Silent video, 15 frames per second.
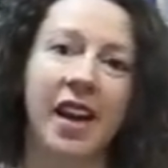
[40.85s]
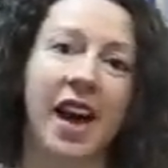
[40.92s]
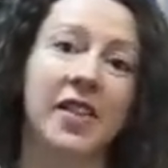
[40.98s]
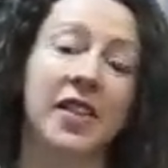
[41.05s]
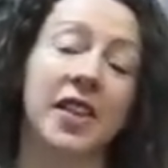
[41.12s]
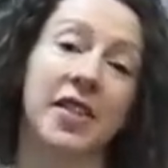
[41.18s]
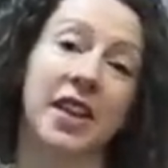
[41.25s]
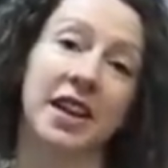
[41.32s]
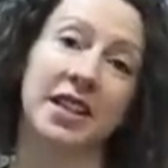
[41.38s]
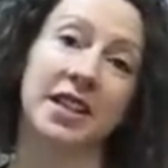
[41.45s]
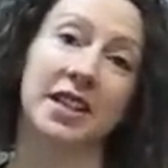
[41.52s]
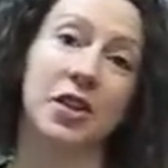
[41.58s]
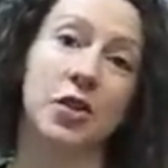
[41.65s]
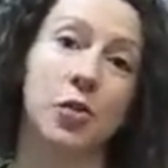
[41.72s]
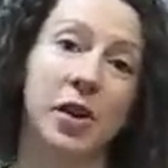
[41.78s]
and that they're
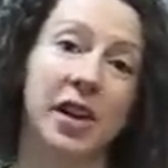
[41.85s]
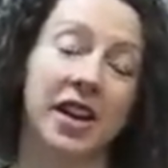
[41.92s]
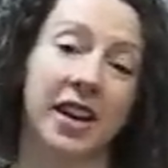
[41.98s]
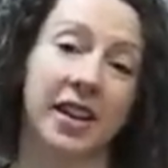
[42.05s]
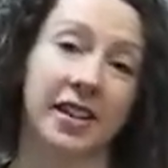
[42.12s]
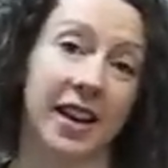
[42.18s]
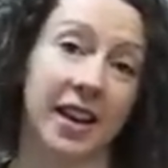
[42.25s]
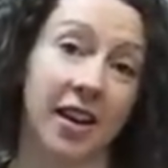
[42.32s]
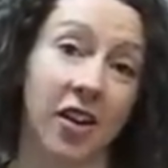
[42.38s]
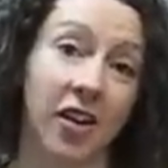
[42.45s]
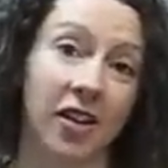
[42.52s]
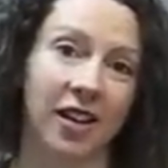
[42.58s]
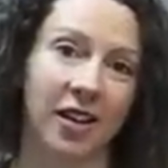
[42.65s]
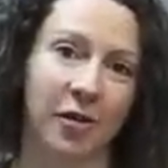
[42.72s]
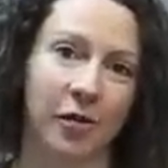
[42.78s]
too weak and they
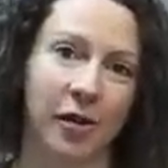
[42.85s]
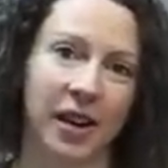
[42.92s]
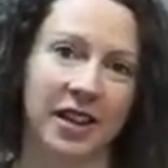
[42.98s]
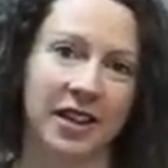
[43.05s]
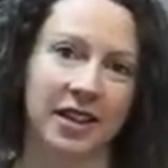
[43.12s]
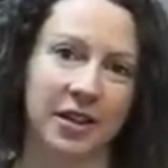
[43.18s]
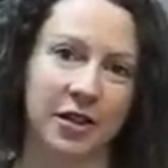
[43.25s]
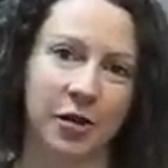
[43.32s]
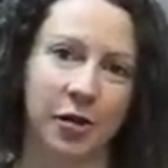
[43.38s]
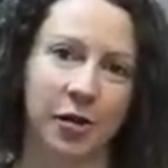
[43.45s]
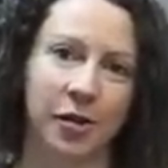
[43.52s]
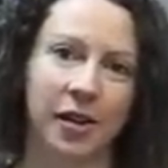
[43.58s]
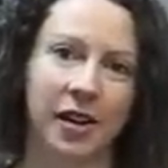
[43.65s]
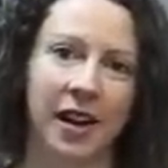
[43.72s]
can't lift weights at all.